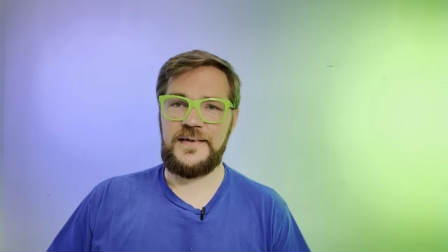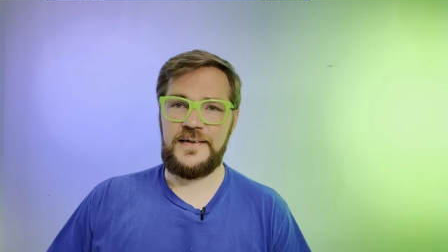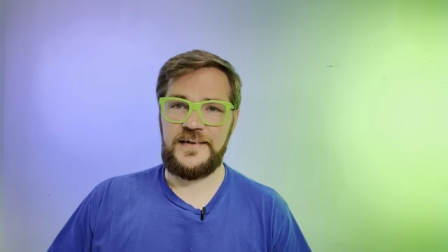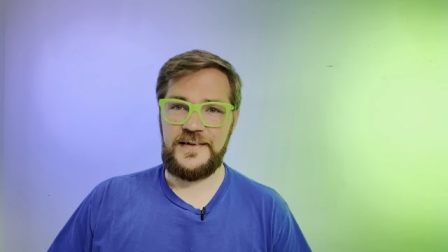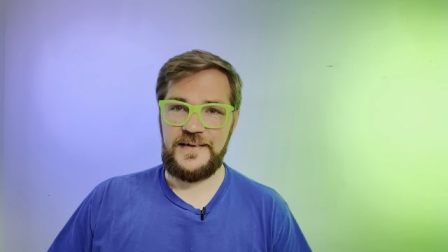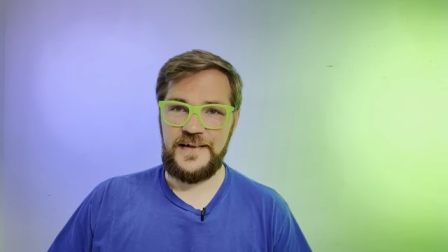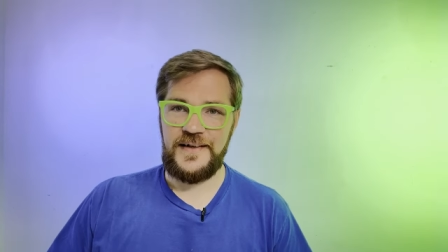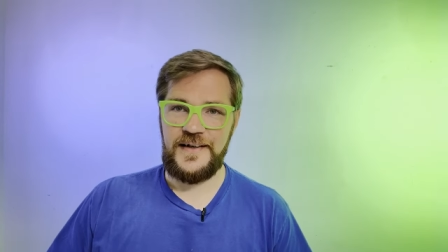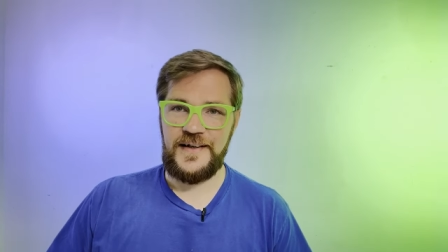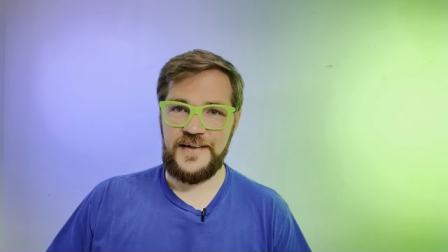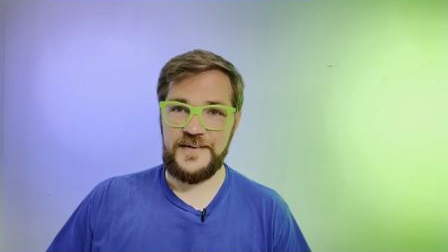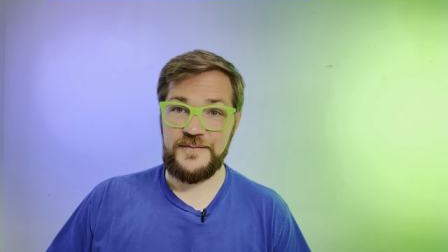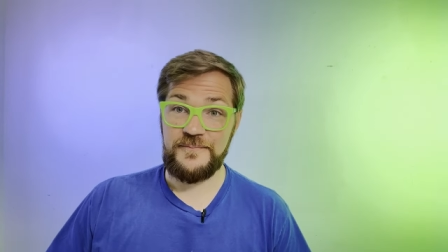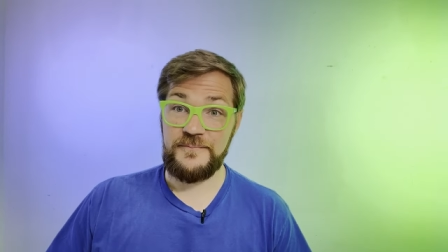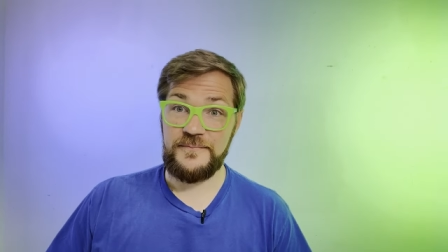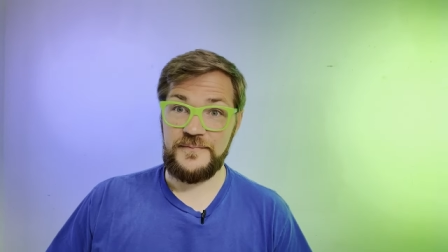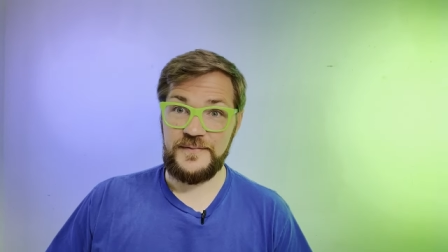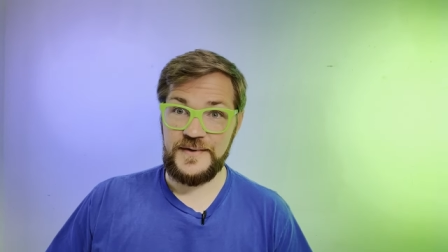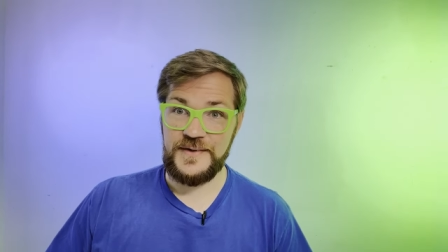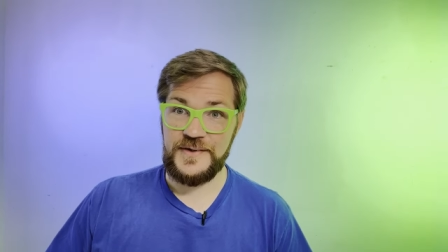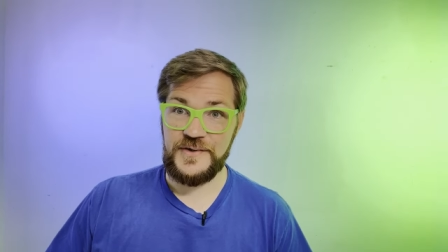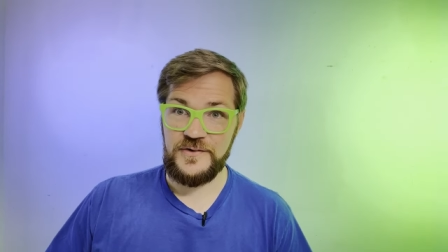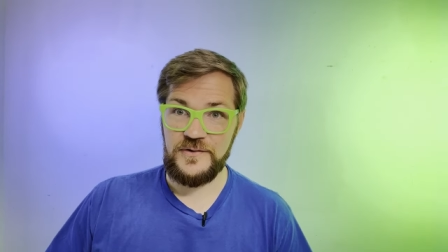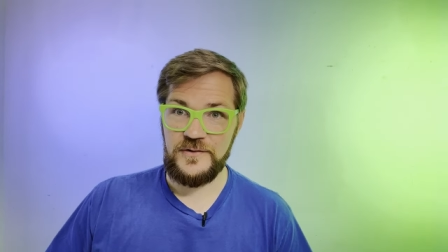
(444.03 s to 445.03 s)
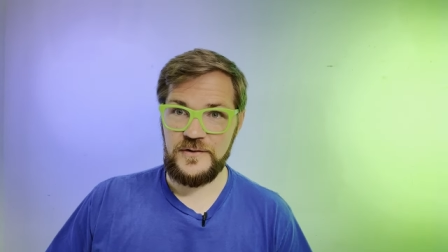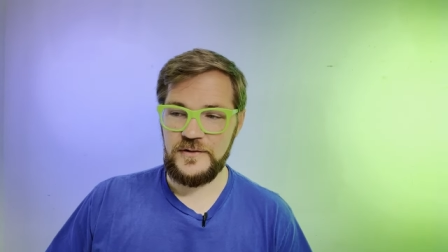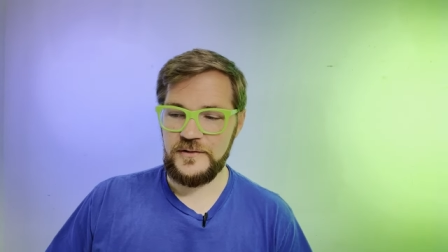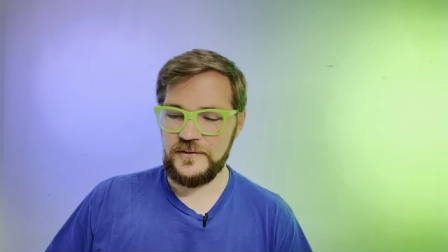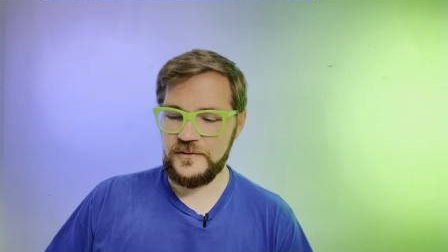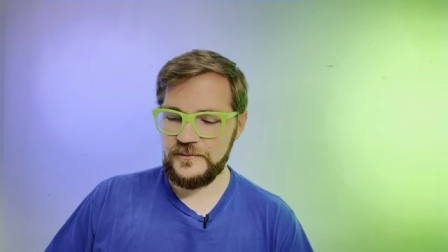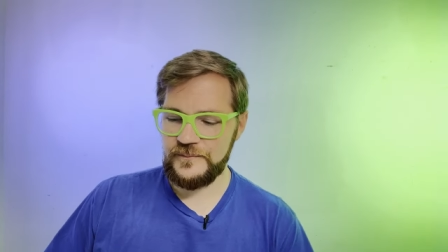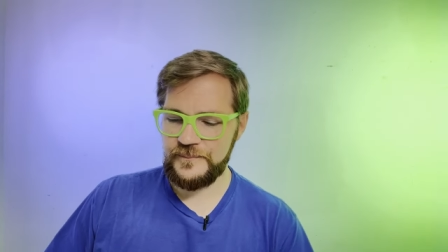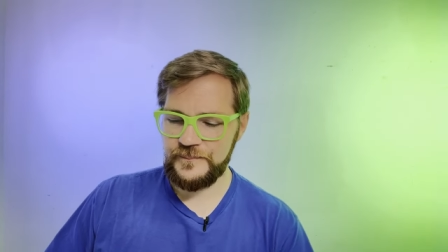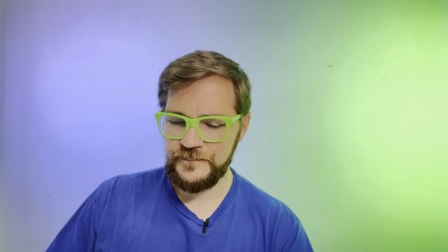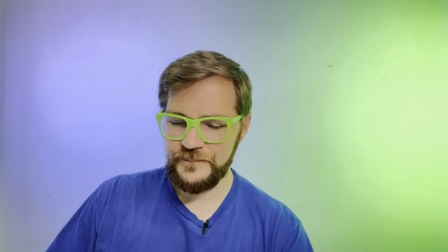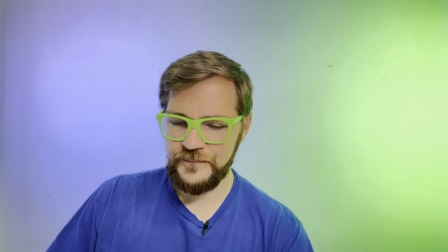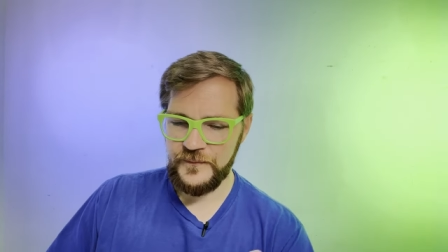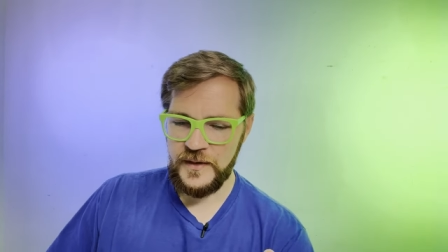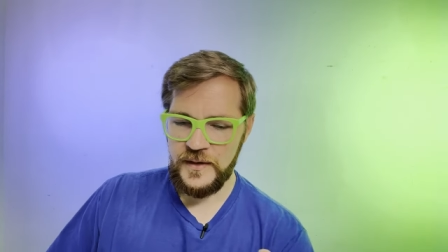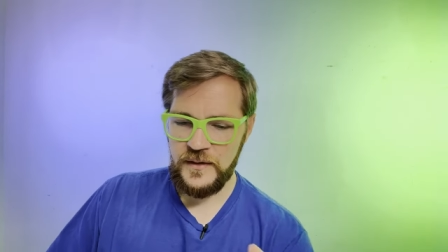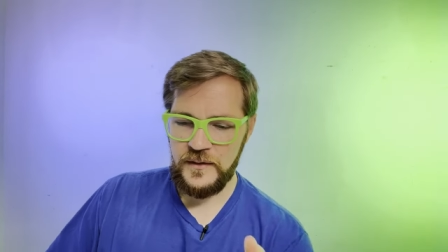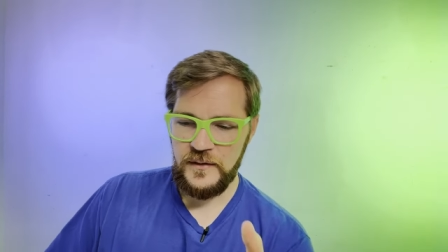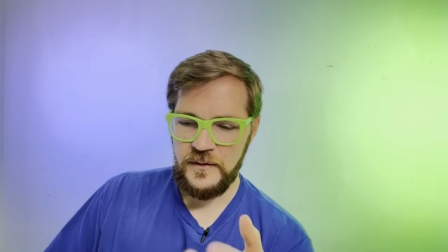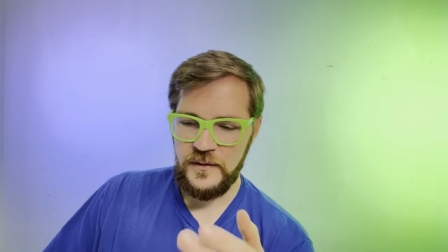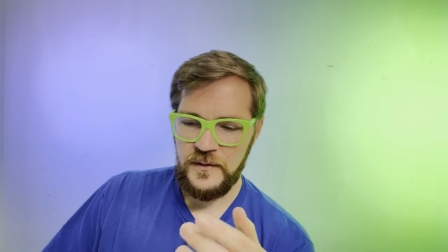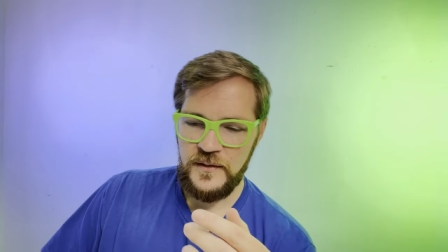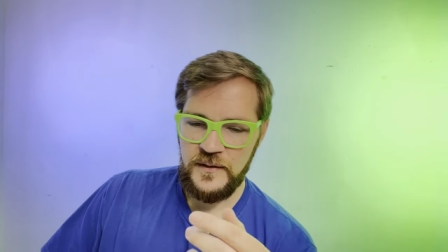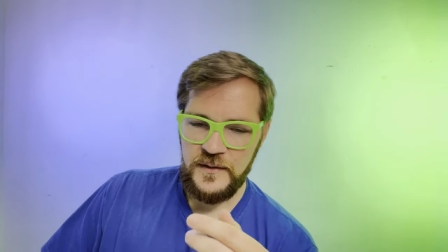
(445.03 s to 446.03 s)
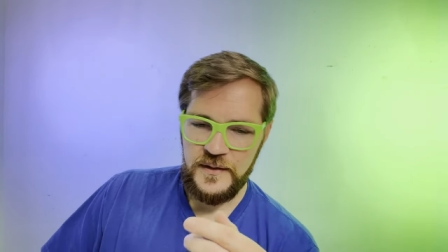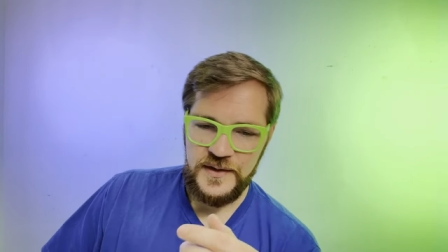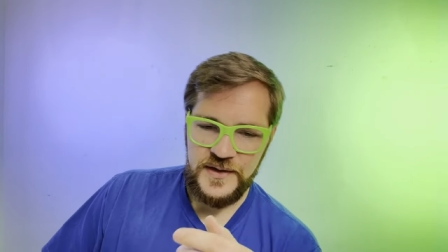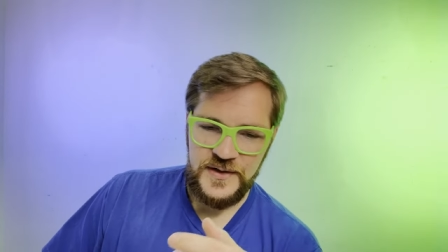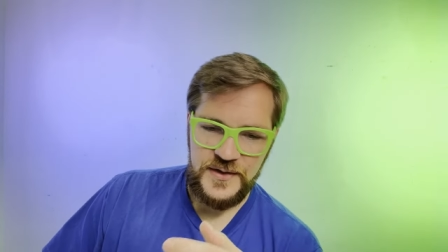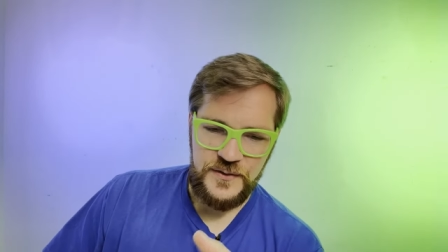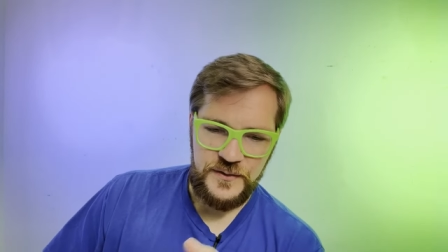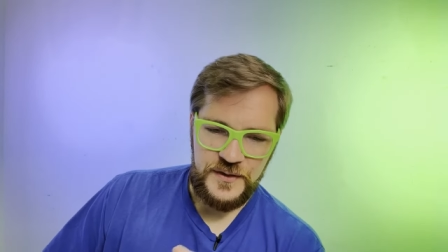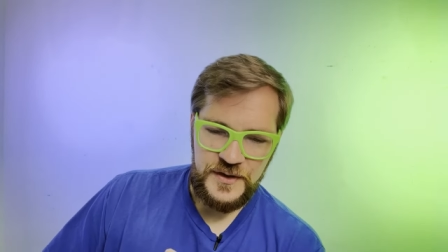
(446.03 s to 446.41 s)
Yeah, the struggle. So